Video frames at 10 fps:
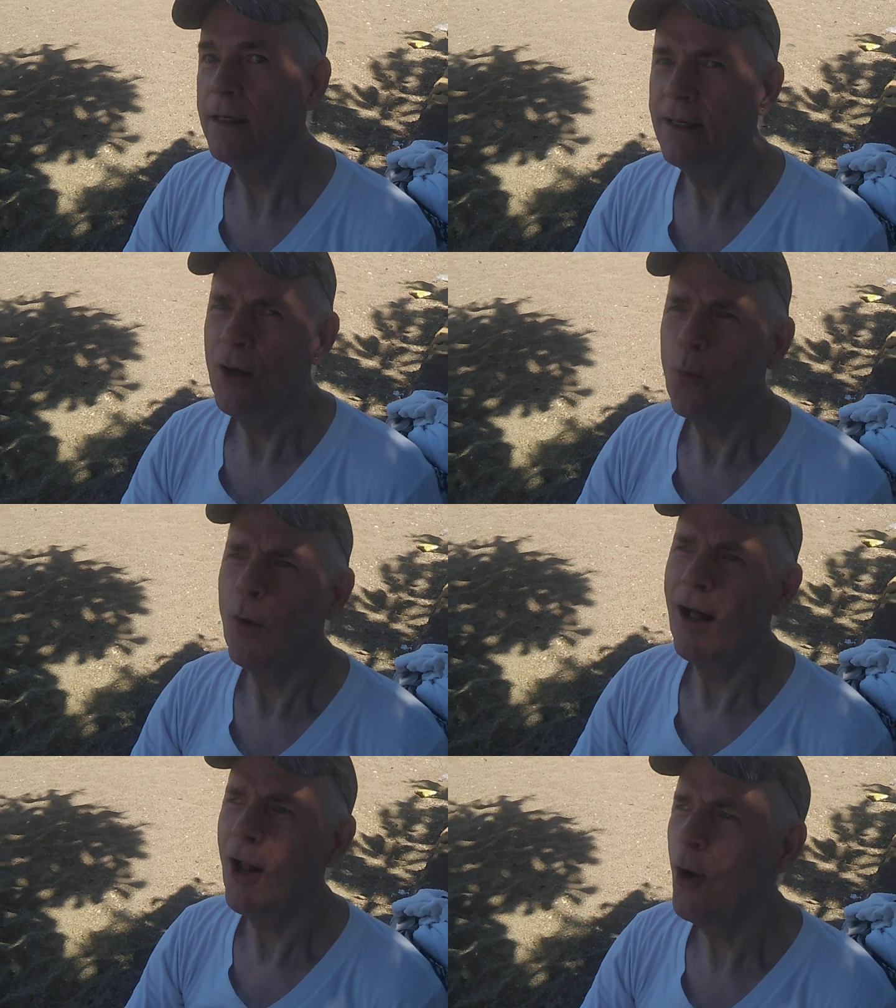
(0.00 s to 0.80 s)
Venge.
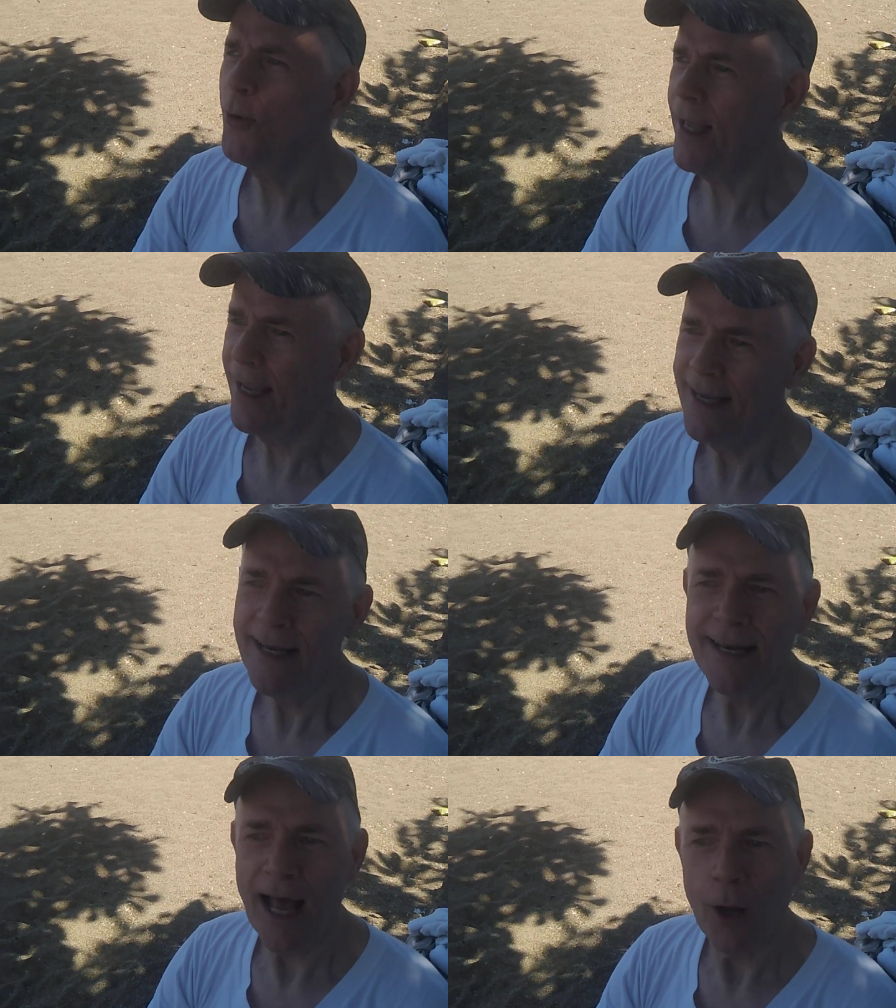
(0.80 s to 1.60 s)
Well, okay.
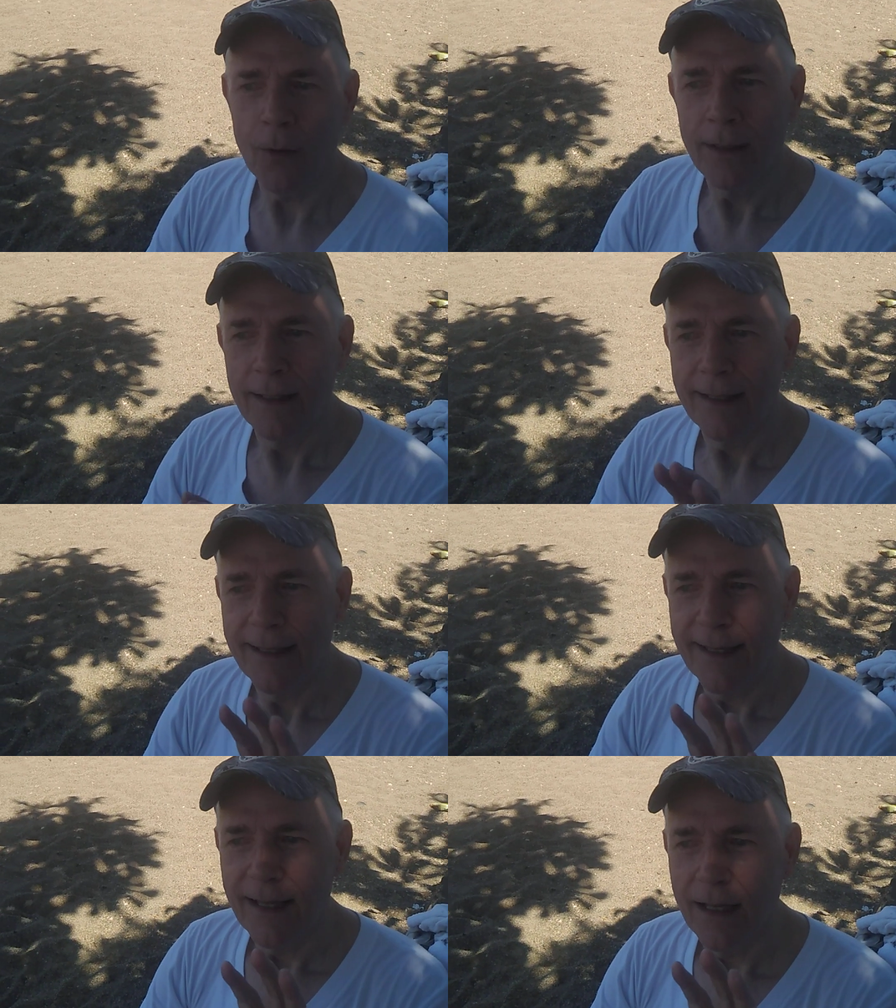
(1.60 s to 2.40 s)
Now,
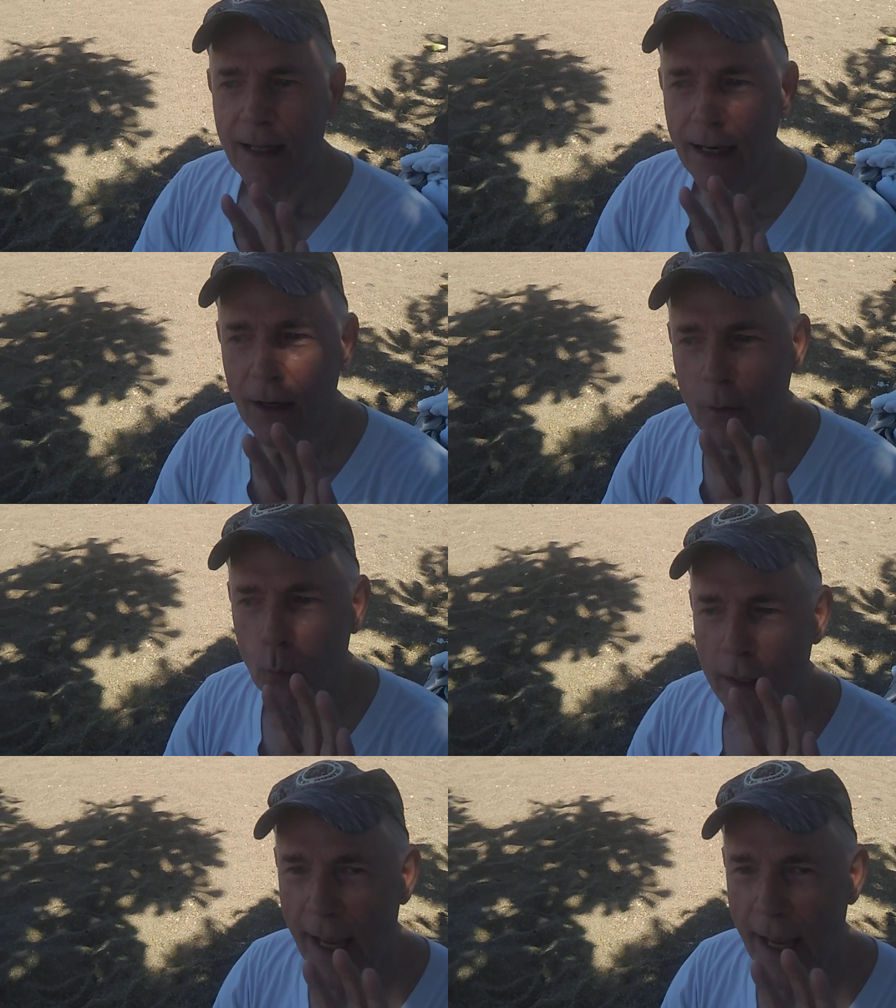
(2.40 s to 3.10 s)
we